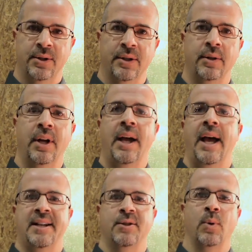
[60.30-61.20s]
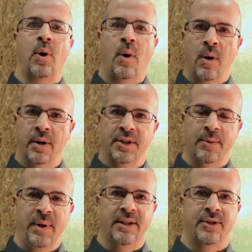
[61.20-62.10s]
unit has to work harder to
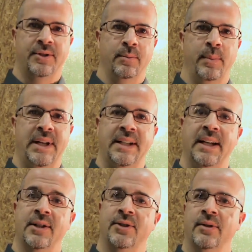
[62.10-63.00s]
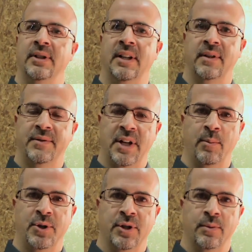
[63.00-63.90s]
maintain a certain level of
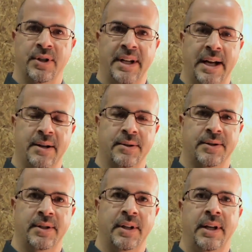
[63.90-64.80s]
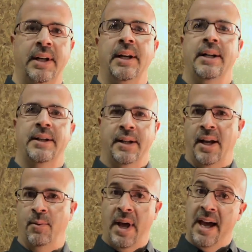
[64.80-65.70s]
temperature within the house.
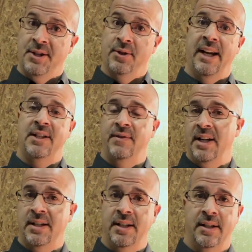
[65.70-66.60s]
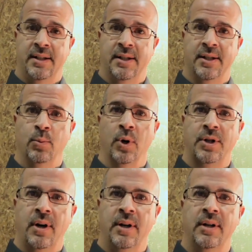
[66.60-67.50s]
And as your HVAC system works
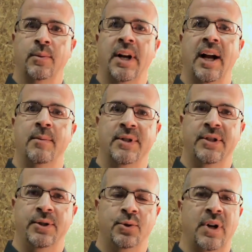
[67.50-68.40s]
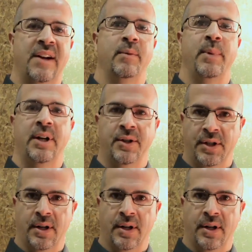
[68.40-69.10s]
harder, what happens is you drive up energy